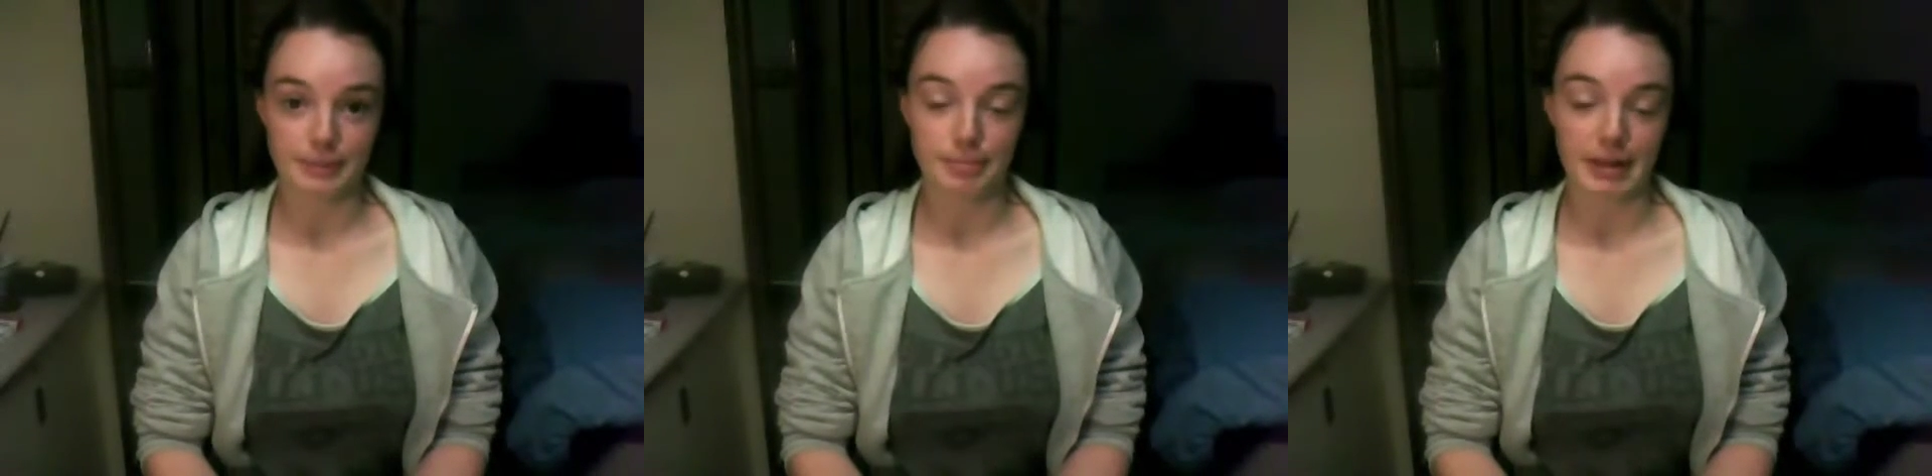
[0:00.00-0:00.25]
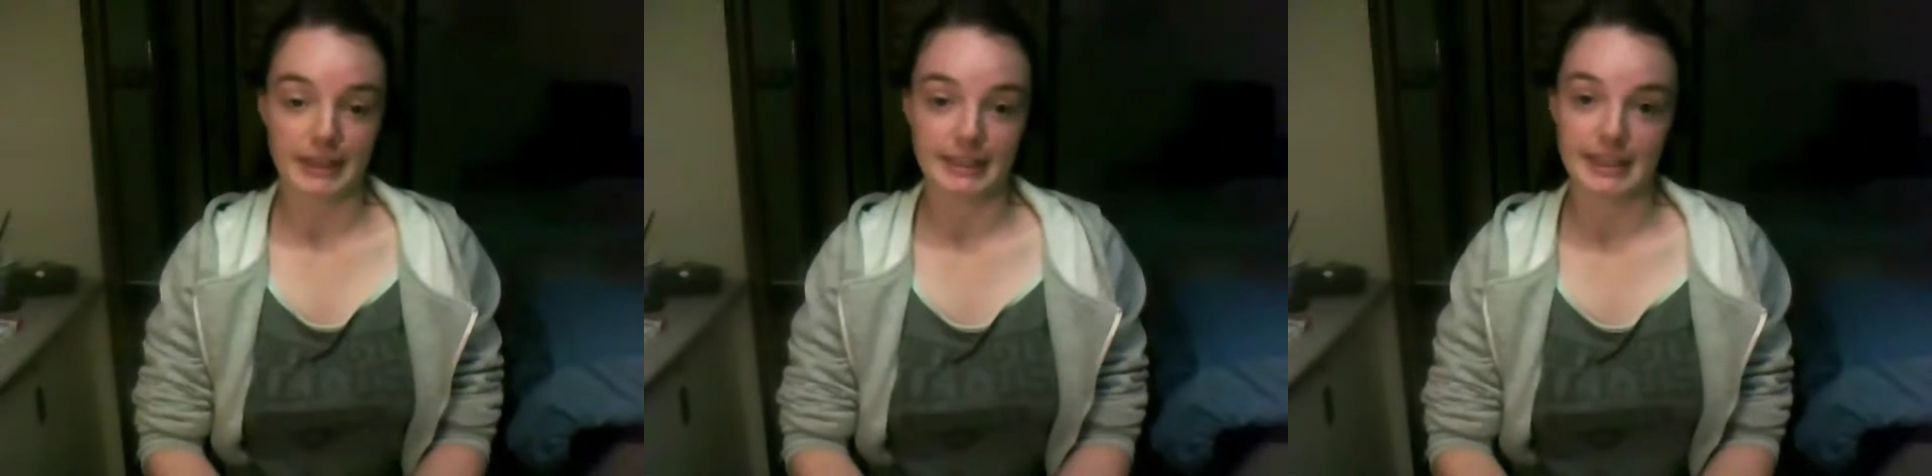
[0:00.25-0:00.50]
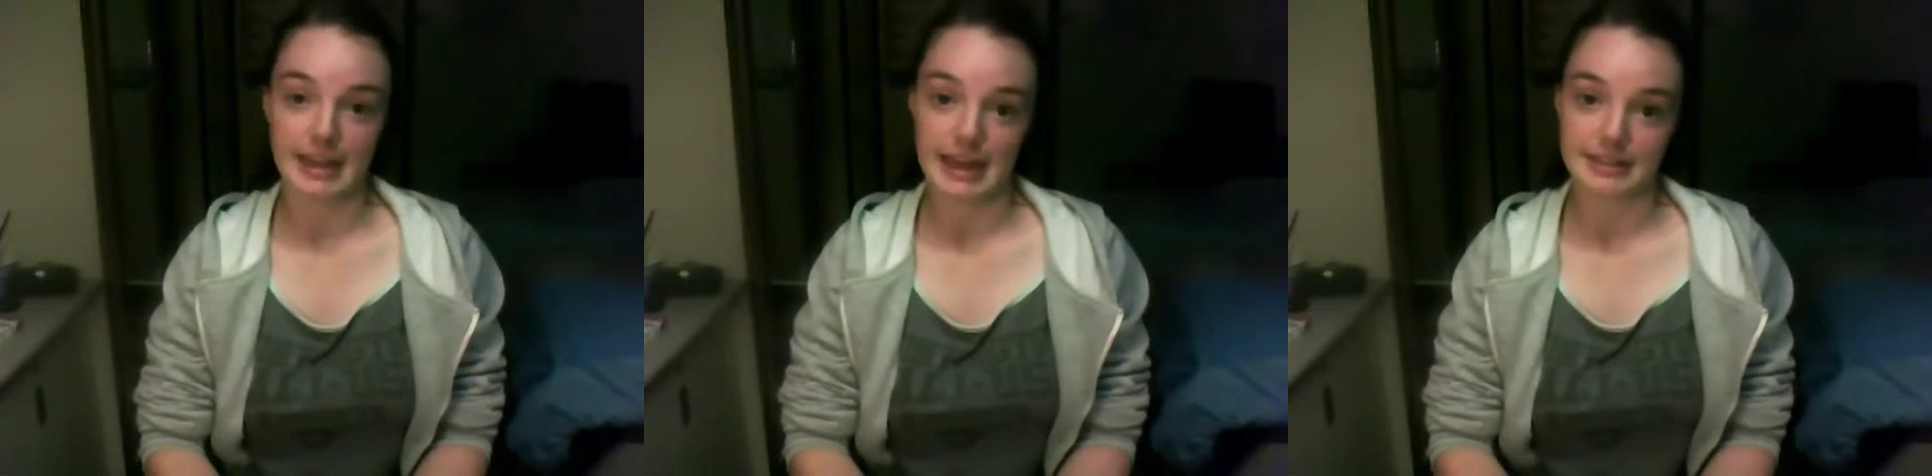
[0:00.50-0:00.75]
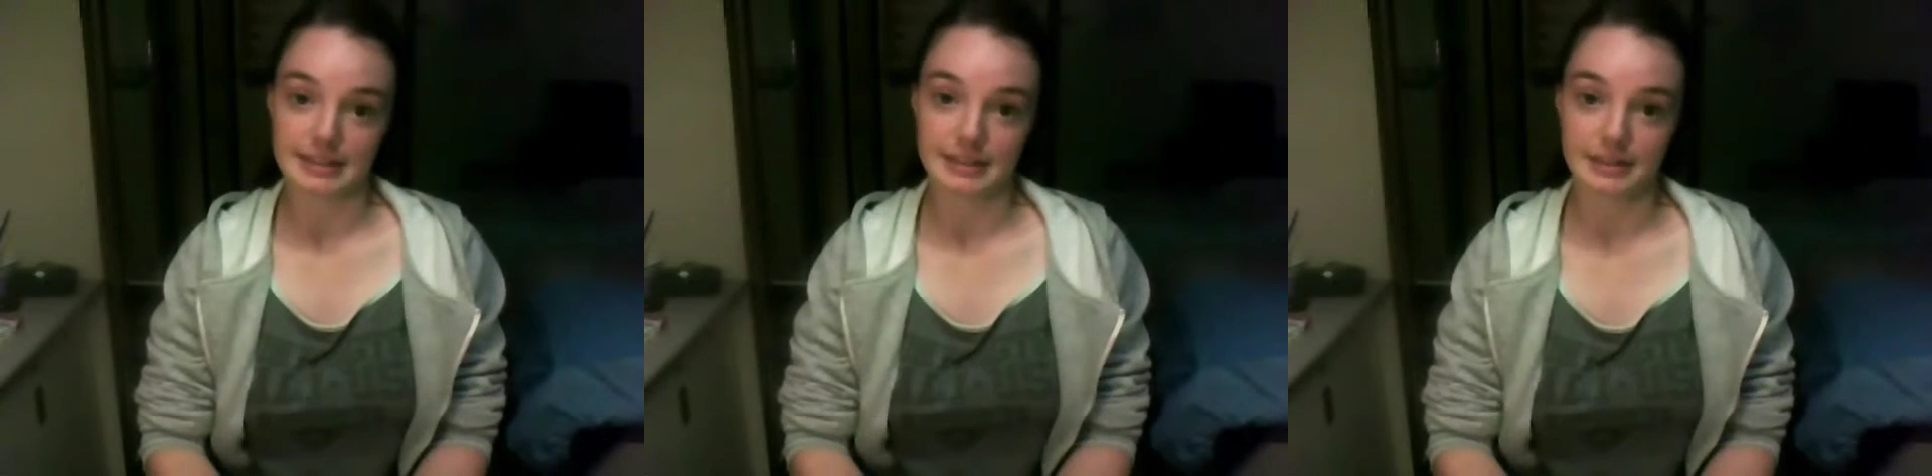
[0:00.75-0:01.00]

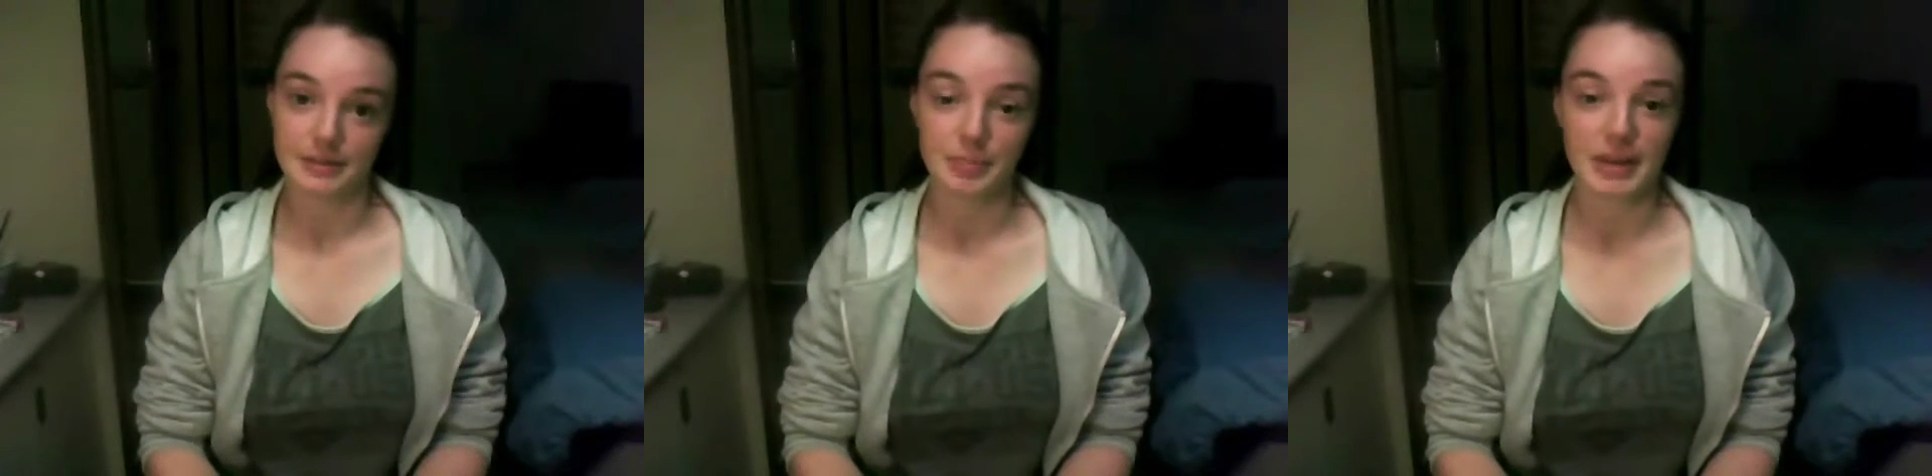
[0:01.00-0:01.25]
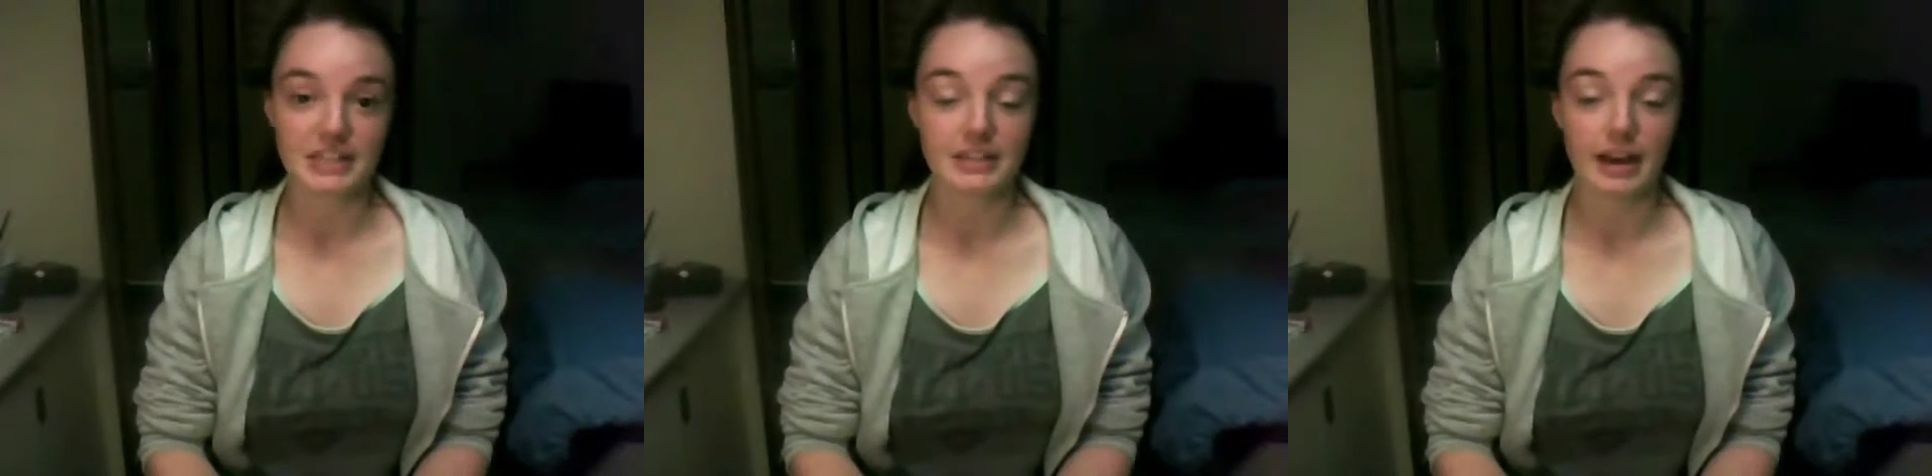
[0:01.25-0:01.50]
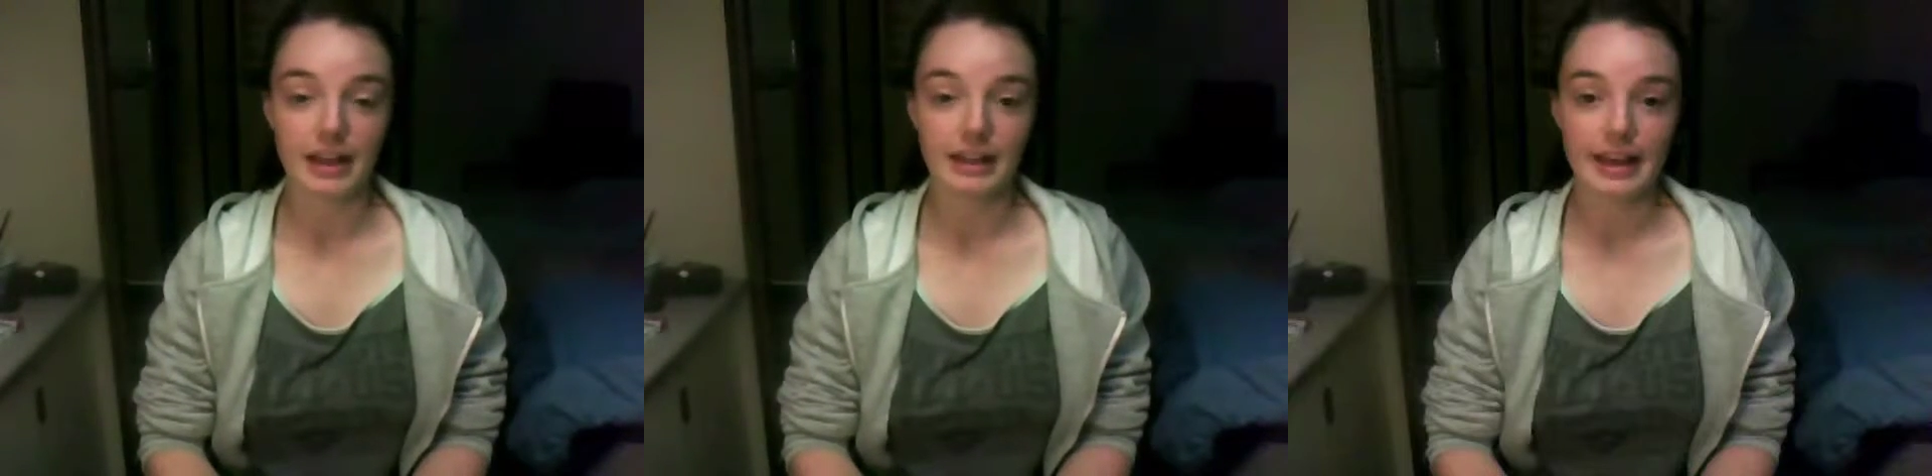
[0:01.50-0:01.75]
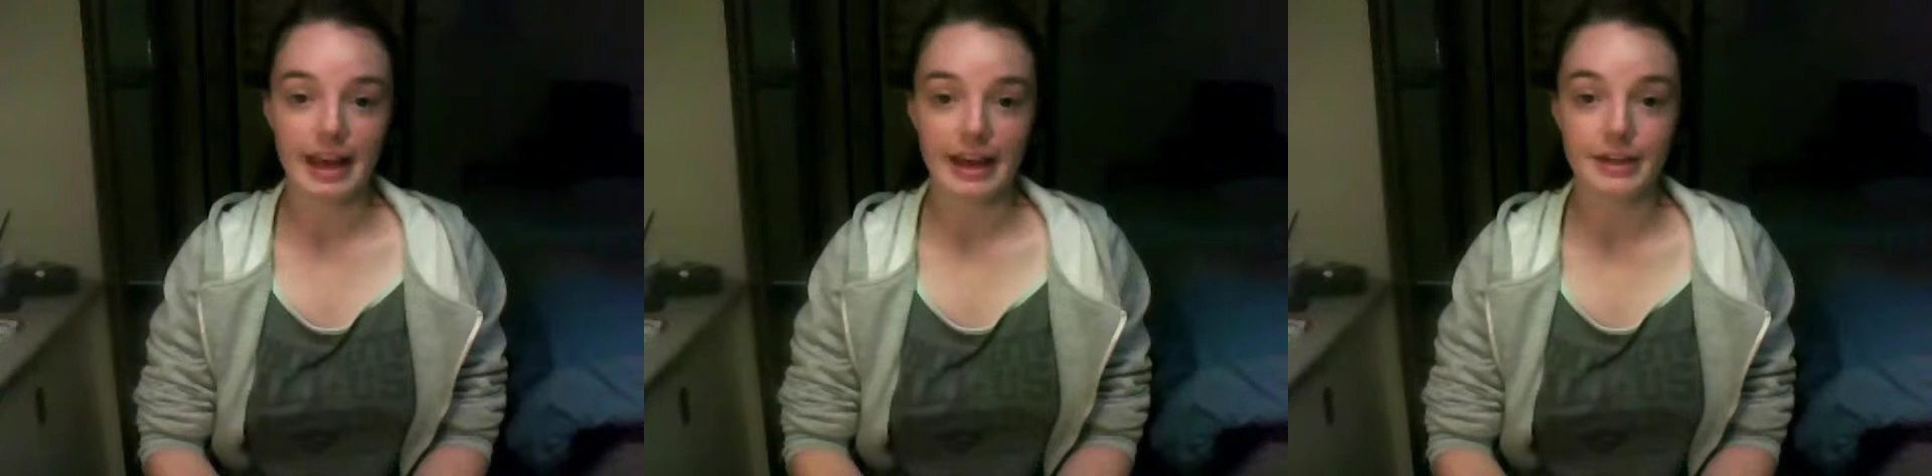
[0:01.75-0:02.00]
melanogaster by Tyler A.